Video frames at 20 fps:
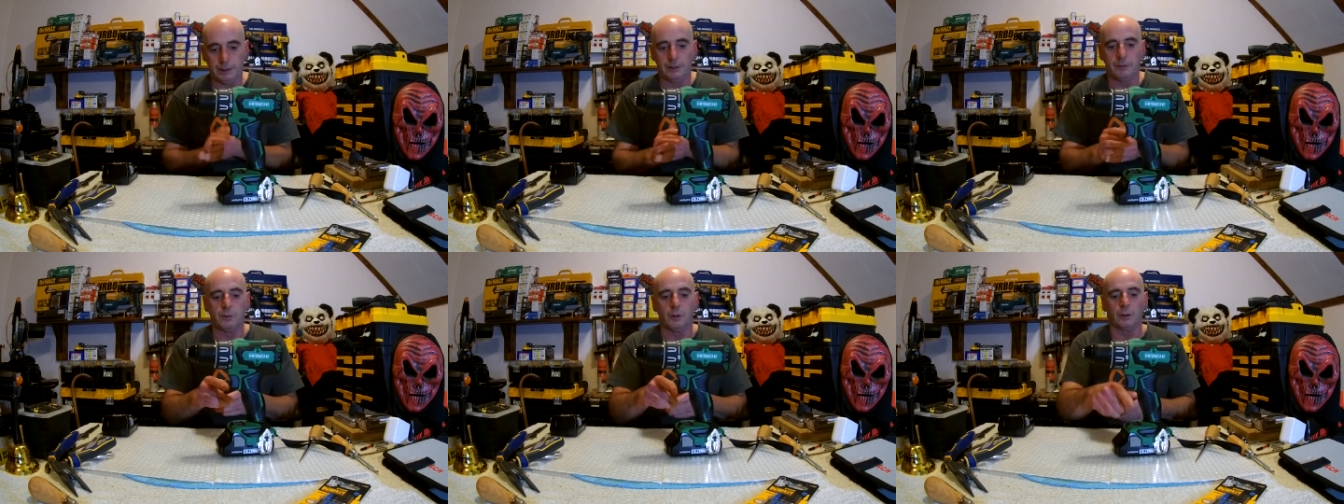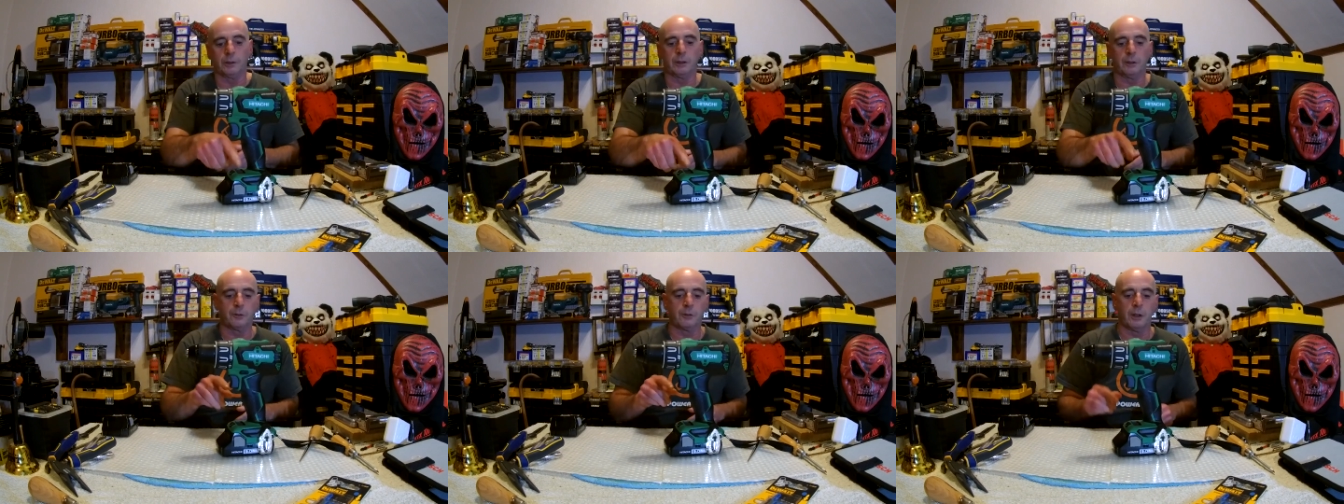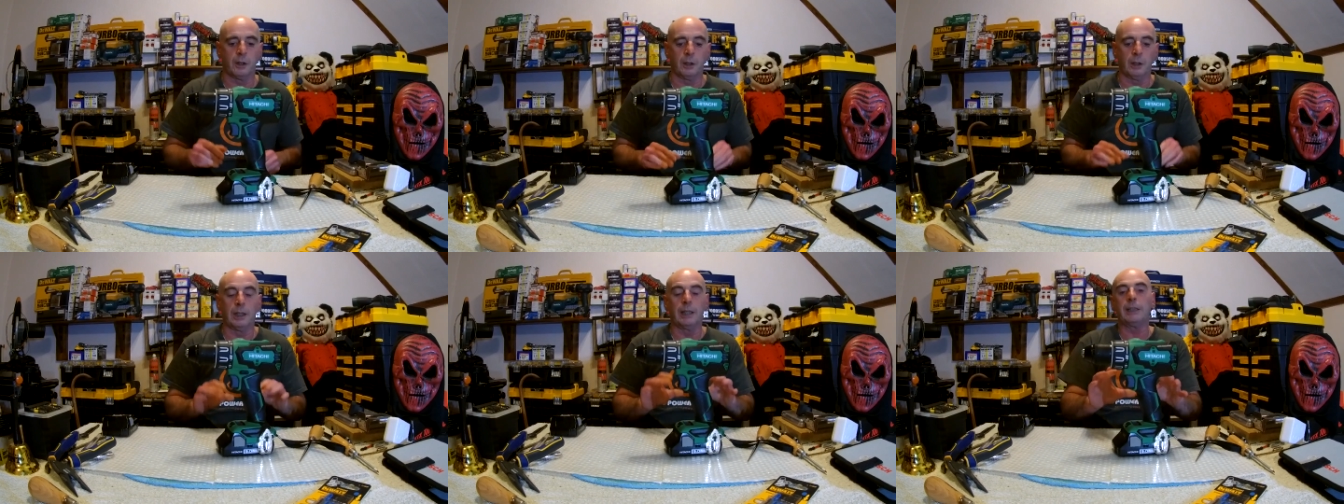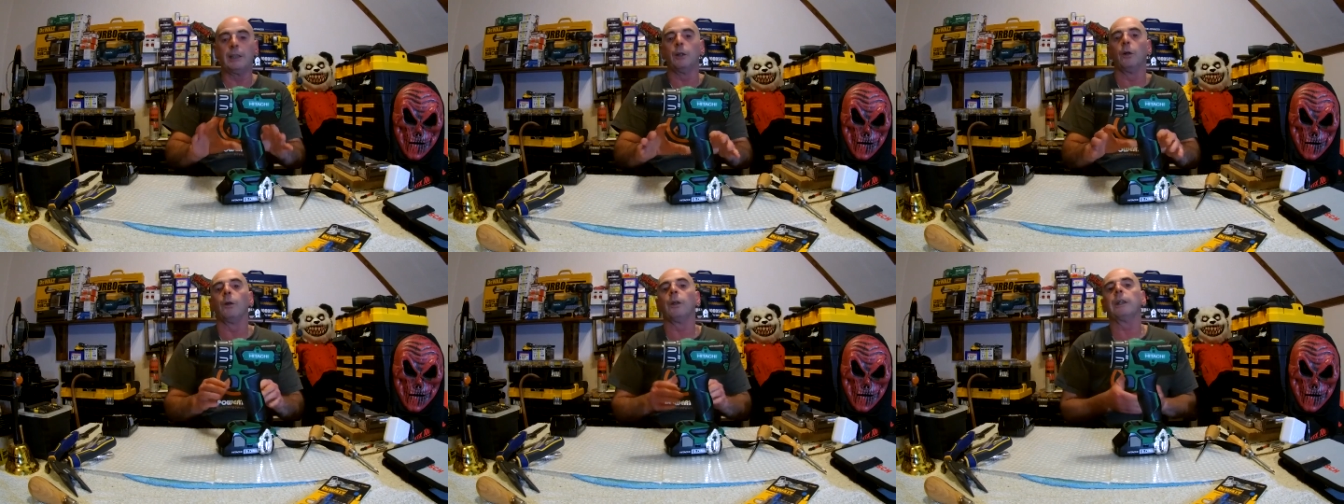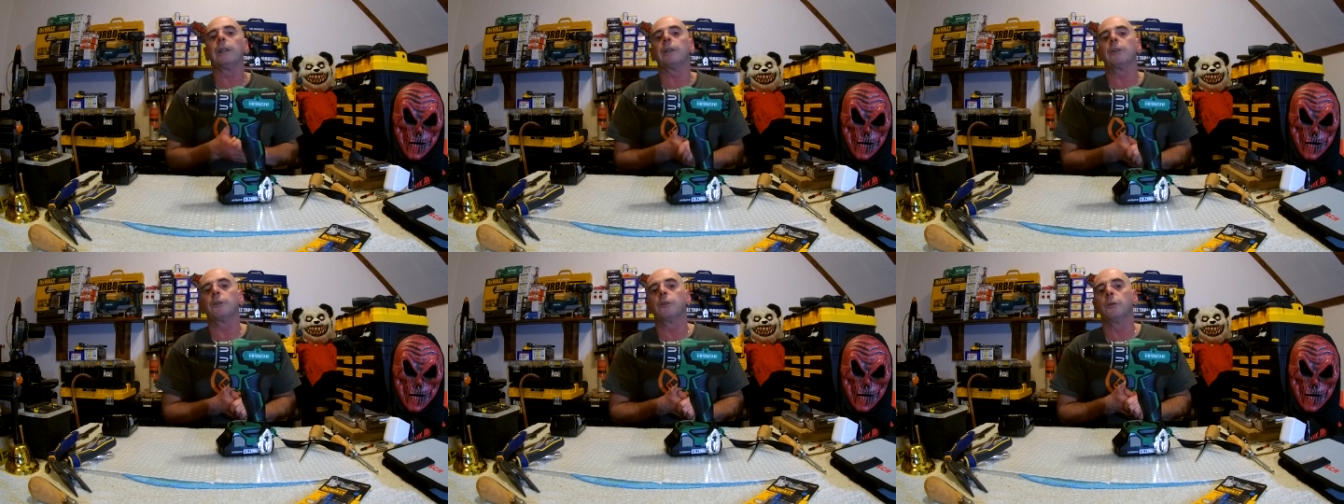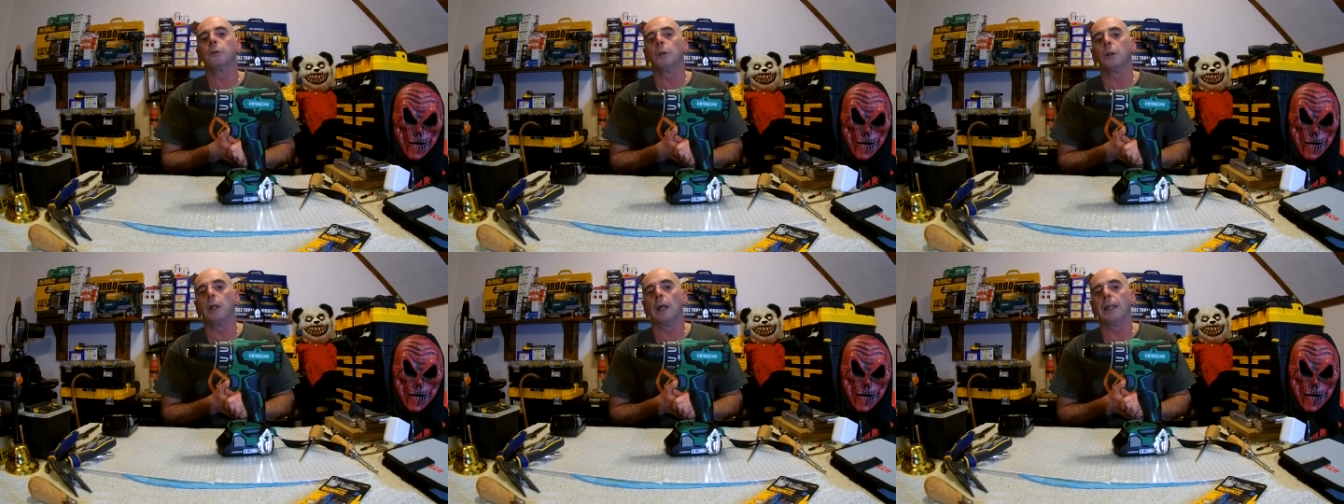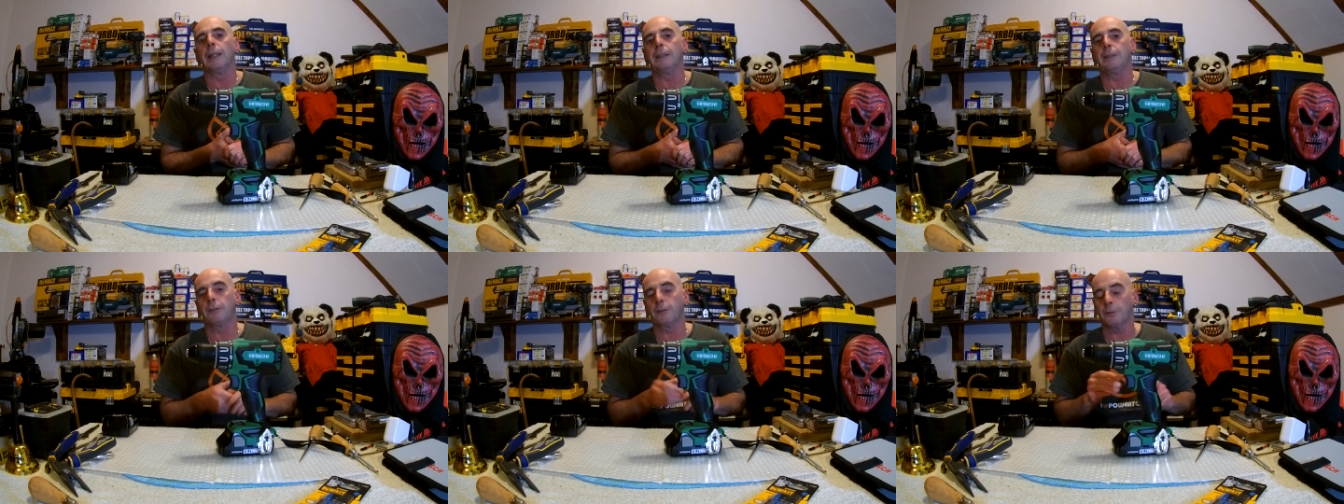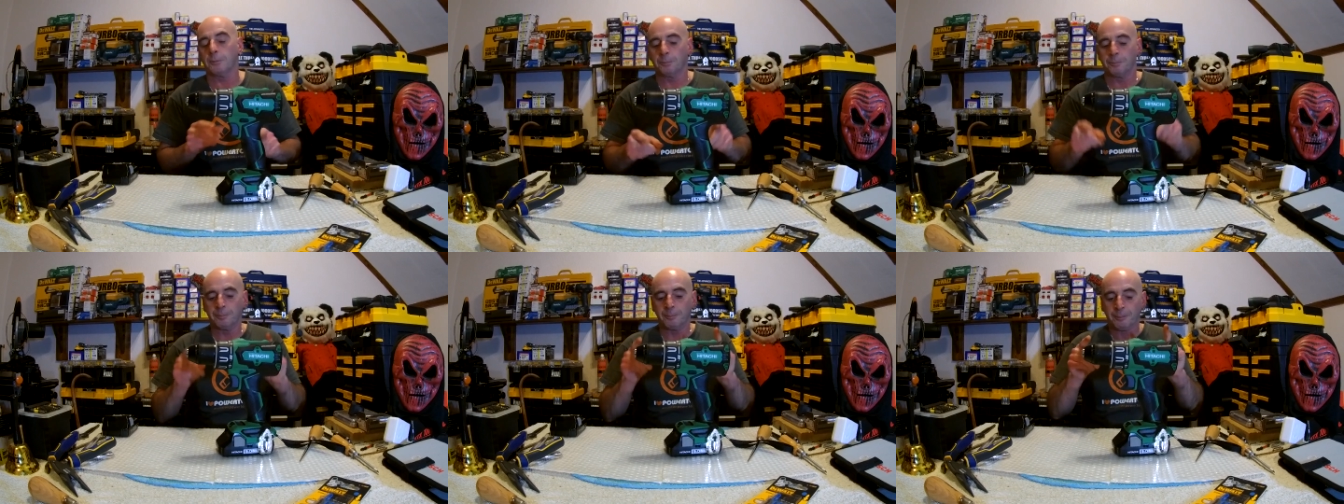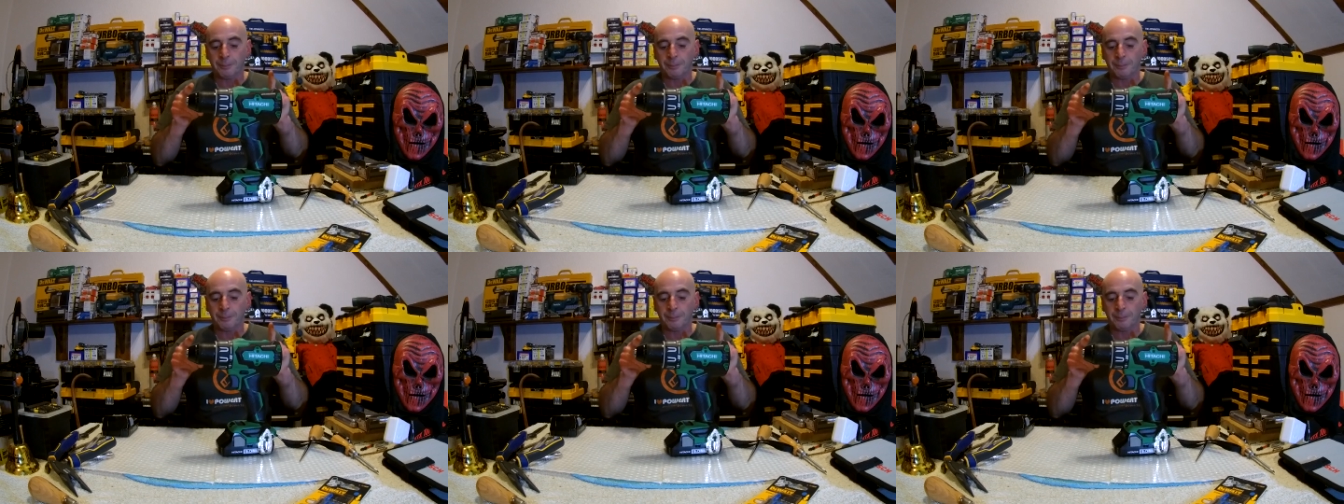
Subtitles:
It's on the drill and you only get 2 lights.